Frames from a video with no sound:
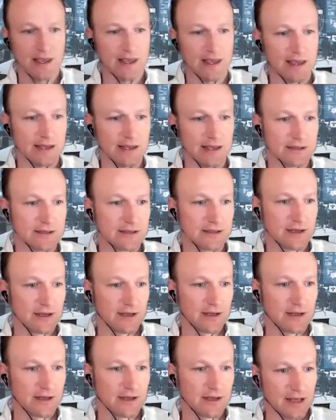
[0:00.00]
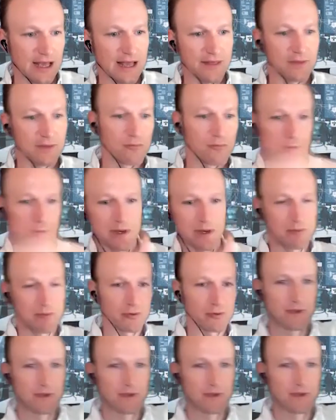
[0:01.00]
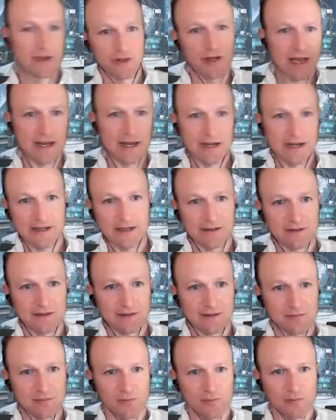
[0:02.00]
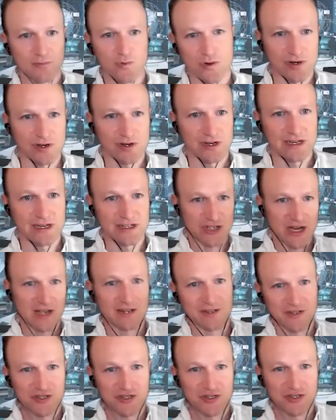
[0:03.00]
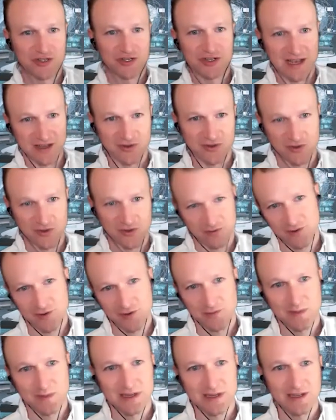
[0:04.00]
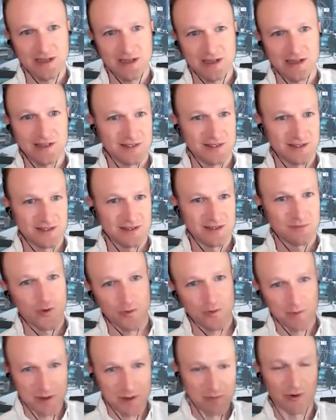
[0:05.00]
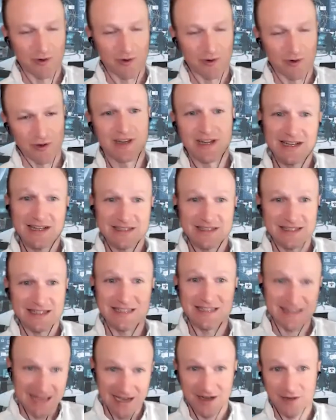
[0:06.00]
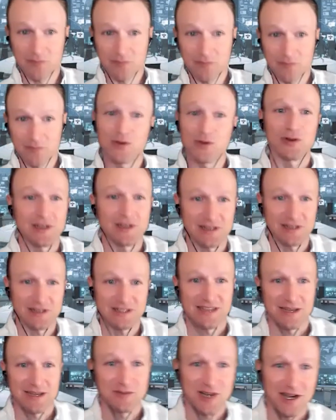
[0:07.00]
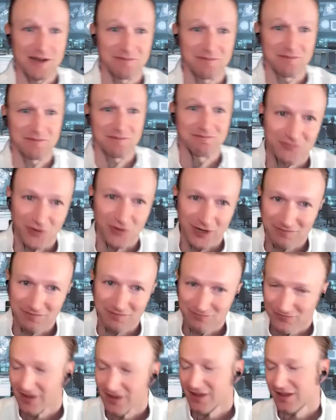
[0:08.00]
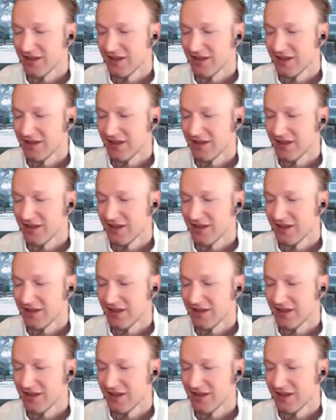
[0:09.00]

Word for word: And, and the more people that look at it, the more it challenges that server because the more people are connecting to that computer at the same time. Right.